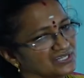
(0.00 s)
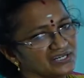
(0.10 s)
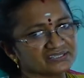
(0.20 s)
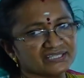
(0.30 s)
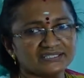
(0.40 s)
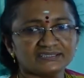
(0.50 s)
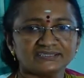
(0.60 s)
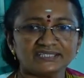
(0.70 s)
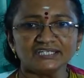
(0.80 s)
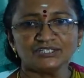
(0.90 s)
are the
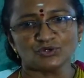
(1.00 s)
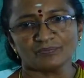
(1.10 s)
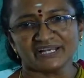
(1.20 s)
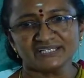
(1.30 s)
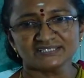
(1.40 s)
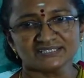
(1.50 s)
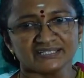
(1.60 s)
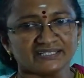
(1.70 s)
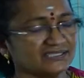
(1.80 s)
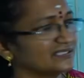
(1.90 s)
three domains
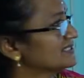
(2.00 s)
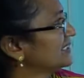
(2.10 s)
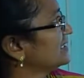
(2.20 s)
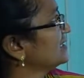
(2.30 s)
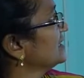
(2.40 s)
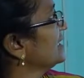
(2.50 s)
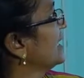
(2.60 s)
in this entity.